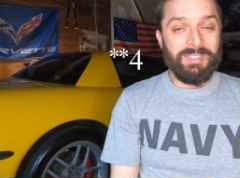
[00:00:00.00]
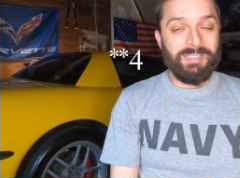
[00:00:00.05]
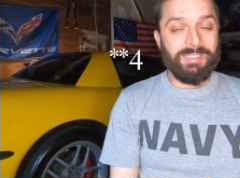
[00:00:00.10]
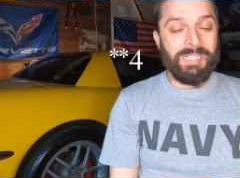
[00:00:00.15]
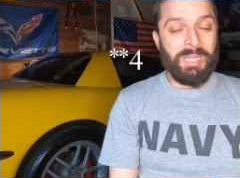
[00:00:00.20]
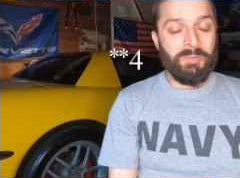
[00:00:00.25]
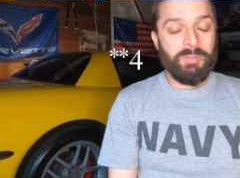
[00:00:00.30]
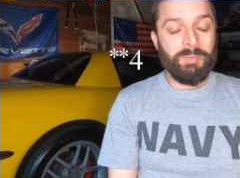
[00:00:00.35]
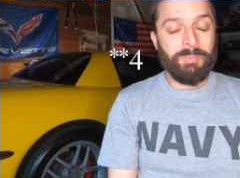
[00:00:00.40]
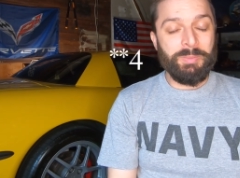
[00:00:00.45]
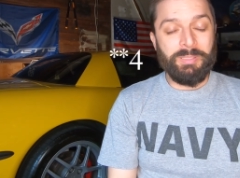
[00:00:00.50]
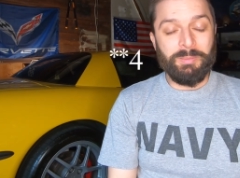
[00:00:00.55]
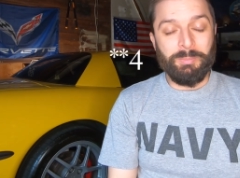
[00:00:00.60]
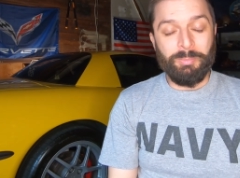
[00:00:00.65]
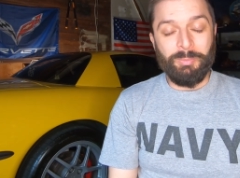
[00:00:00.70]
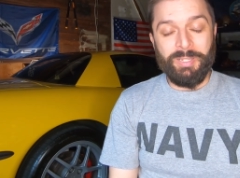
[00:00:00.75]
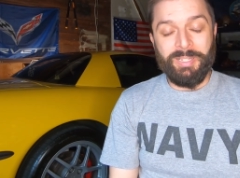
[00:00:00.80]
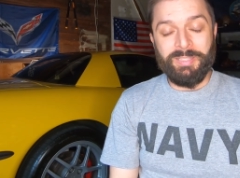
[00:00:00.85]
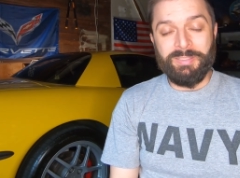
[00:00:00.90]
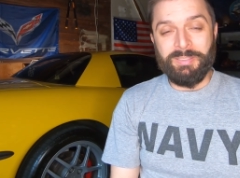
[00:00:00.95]
and that would be the
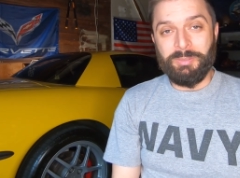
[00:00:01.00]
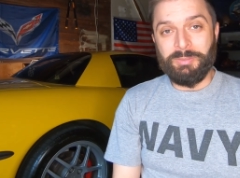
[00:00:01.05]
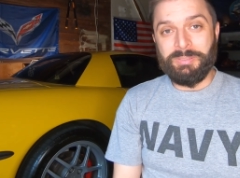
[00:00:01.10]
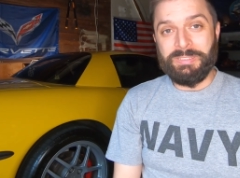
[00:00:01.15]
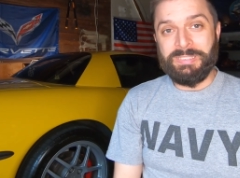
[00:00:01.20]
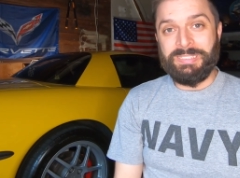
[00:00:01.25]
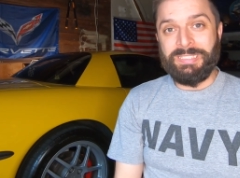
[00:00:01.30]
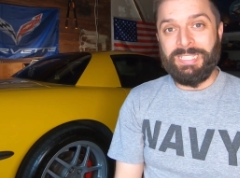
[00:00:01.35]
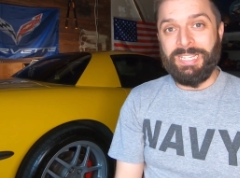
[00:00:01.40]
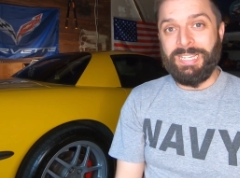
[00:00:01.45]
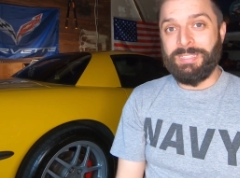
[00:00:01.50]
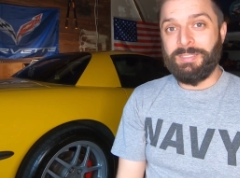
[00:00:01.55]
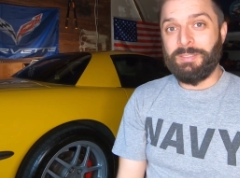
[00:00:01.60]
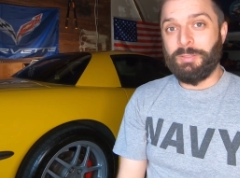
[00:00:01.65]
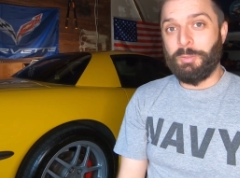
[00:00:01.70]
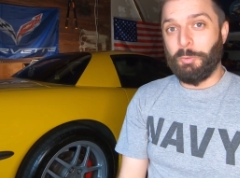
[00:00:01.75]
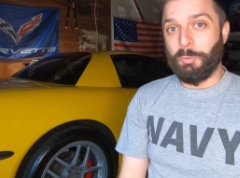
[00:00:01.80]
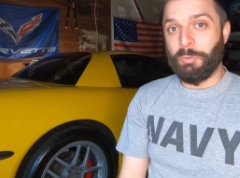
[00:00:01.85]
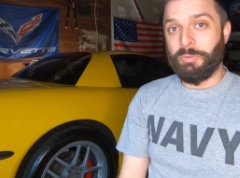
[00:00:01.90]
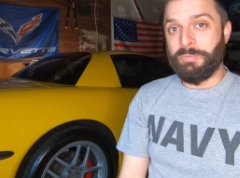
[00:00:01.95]
brand new
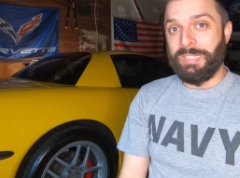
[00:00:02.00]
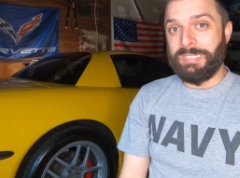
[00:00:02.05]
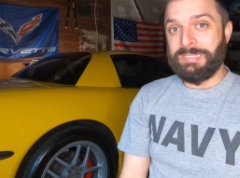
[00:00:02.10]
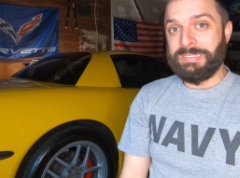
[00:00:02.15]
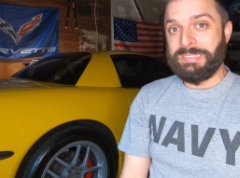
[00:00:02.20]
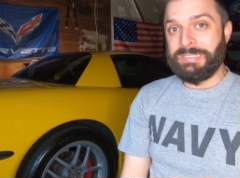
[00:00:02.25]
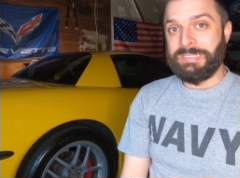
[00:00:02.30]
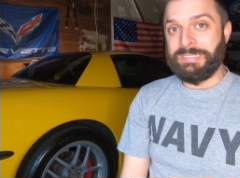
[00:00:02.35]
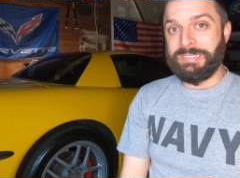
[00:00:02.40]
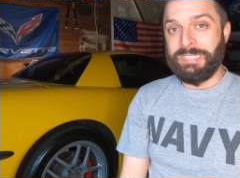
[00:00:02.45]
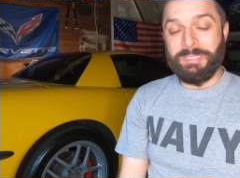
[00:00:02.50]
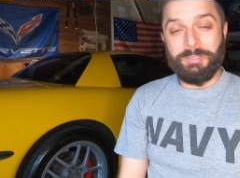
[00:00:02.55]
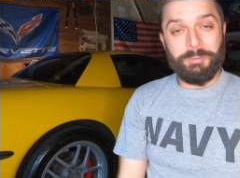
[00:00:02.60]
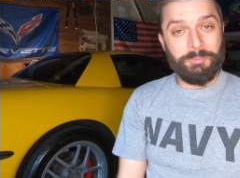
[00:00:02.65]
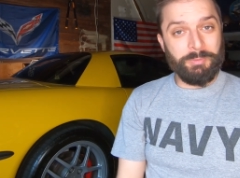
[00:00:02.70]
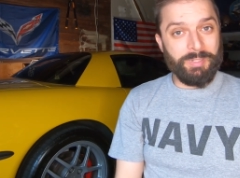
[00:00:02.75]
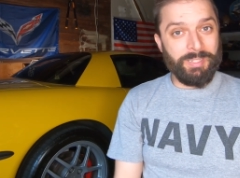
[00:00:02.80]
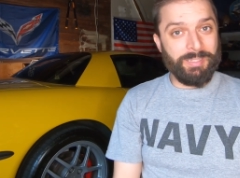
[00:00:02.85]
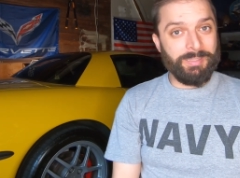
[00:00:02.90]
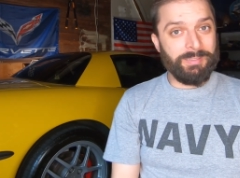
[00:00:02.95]
C8 Corvette
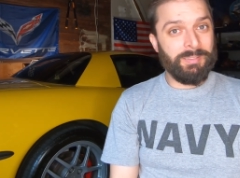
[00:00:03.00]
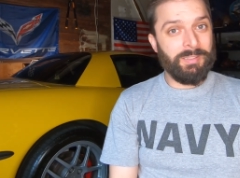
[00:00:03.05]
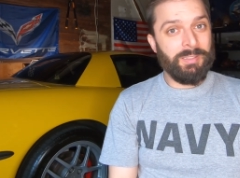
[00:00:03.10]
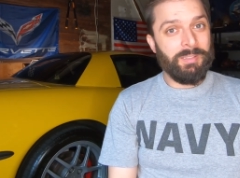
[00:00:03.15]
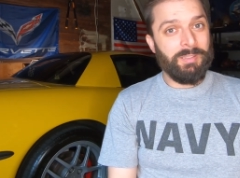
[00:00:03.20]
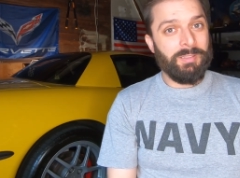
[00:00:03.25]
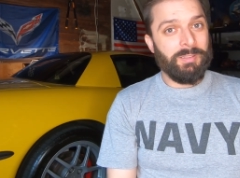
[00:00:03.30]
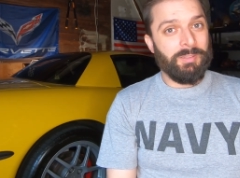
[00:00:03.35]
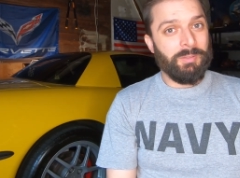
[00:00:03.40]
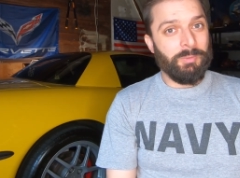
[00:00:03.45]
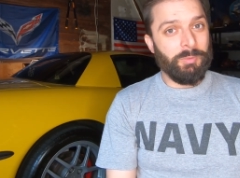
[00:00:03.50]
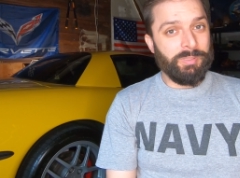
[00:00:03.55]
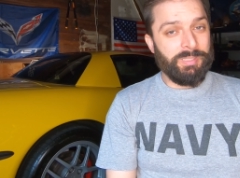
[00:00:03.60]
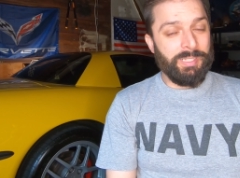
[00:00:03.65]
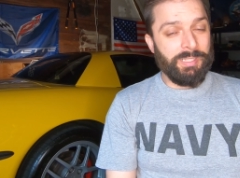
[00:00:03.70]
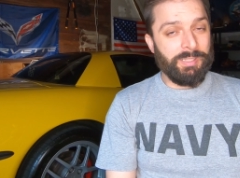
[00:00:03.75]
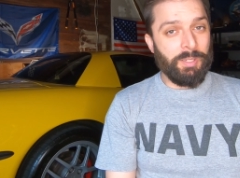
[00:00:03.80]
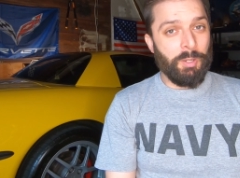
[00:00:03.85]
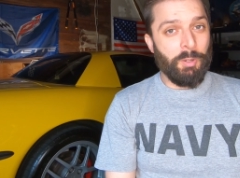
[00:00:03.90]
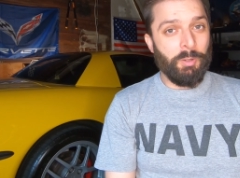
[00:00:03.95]
Stingray with
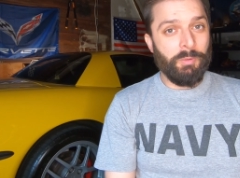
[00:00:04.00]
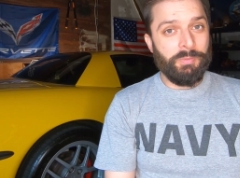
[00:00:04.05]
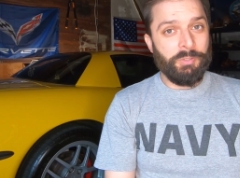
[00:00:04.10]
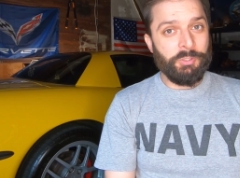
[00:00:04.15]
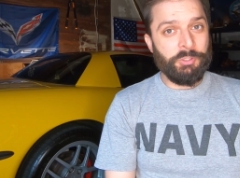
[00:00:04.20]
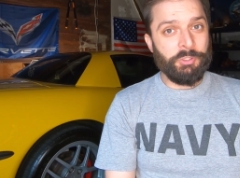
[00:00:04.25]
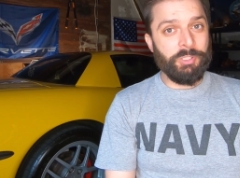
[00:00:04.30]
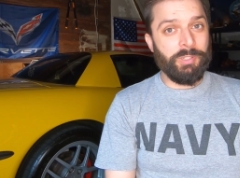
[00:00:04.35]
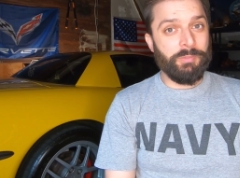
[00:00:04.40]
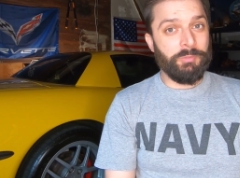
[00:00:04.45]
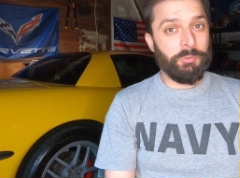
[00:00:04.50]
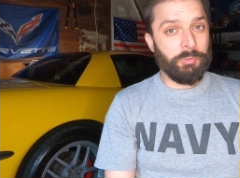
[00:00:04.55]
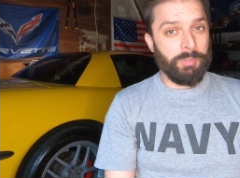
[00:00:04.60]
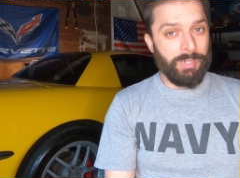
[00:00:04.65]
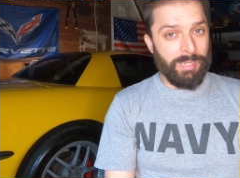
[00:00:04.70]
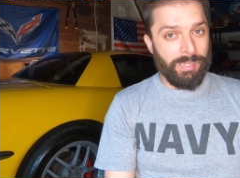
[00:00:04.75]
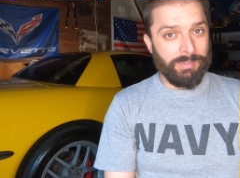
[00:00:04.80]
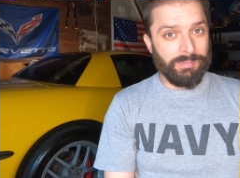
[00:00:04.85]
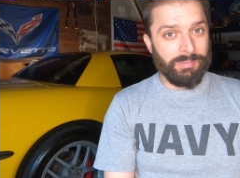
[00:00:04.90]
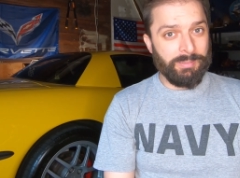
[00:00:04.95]
a coefficient of
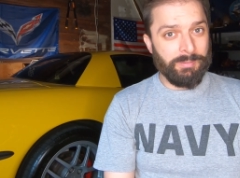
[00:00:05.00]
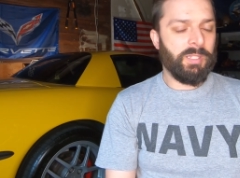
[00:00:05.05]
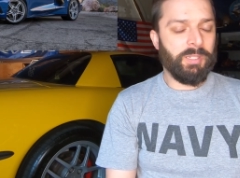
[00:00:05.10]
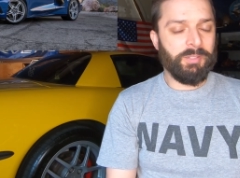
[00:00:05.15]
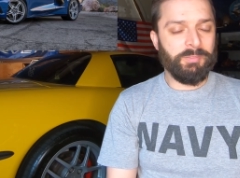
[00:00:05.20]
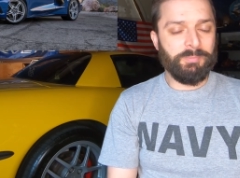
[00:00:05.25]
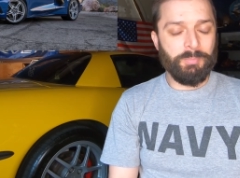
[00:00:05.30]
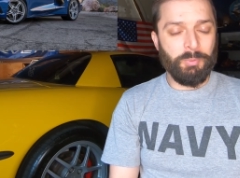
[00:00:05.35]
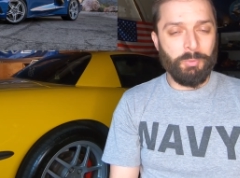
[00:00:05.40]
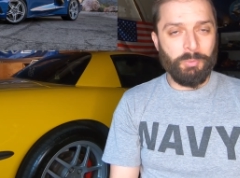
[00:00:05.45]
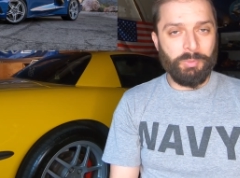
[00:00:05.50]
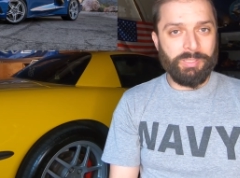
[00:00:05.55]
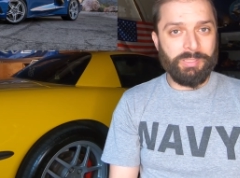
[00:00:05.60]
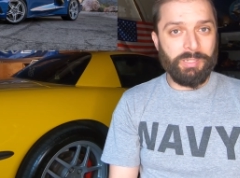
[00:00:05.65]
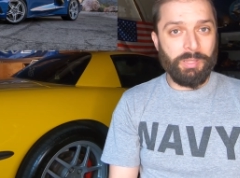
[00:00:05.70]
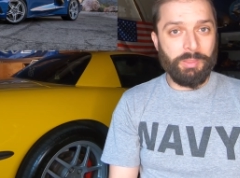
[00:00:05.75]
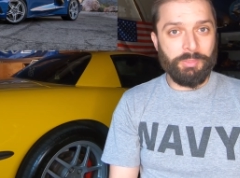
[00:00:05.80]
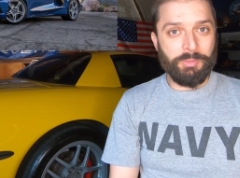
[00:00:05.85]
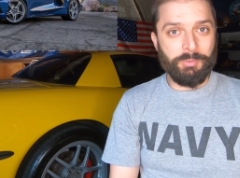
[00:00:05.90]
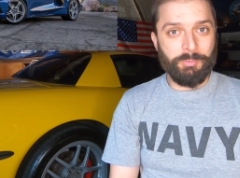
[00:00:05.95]
drag of
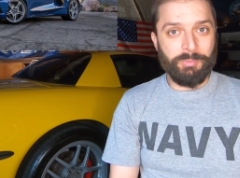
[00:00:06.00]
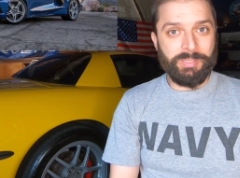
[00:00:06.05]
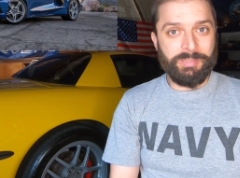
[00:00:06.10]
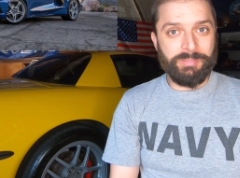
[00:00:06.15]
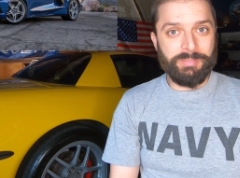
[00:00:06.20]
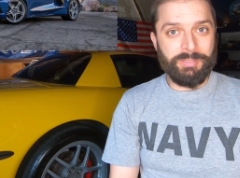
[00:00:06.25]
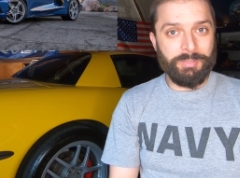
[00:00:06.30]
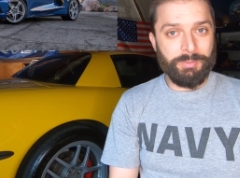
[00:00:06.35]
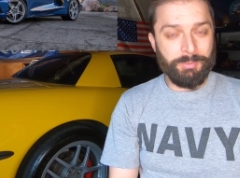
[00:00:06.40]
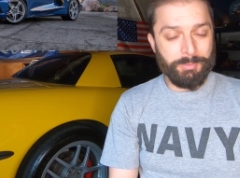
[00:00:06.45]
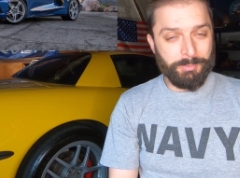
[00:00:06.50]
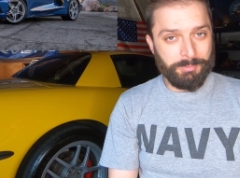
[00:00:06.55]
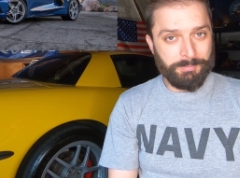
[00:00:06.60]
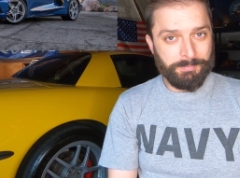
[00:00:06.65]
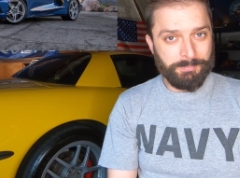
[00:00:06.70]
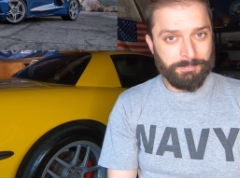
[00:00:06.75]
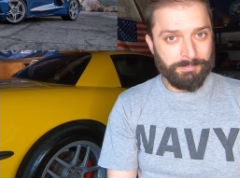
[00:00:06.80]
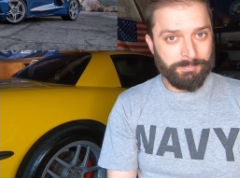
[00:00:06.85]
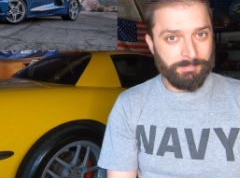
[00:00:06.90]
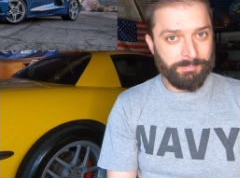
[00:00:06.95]
0.32.
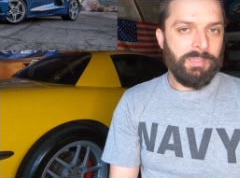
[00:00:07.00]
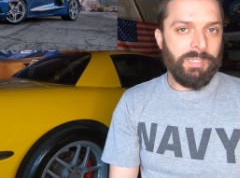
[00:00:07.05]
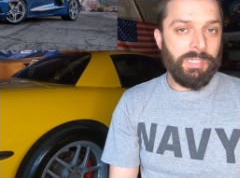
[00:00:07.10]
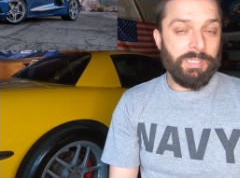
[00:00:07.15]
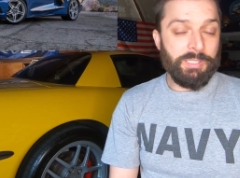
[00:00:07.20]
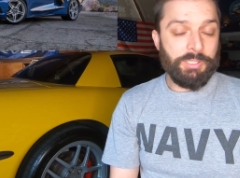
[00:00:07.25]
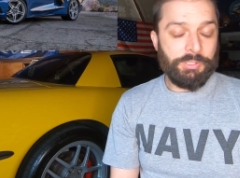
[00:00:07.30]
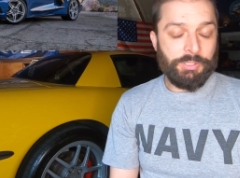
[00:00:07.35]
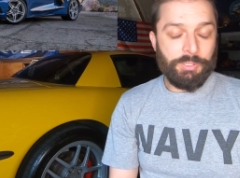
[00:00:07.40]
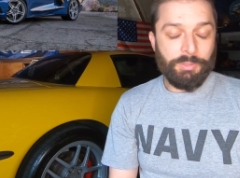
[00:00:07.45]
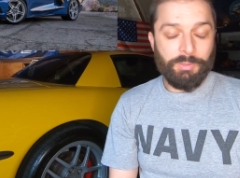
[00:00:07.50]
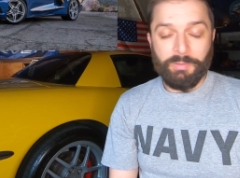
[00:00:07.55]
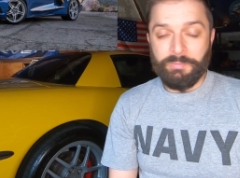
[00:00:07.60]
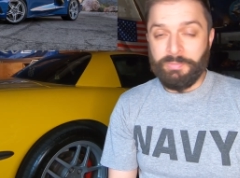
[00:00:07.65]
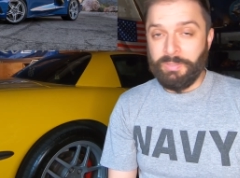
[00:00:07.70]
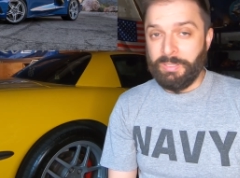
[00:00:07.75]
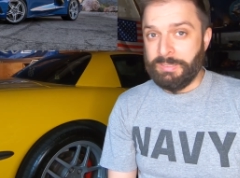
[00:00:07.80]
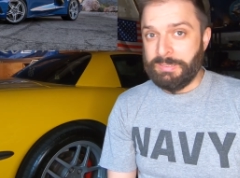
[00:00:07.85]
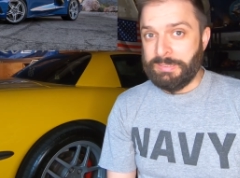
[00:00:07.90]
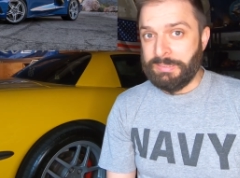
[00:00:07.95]
It is still a very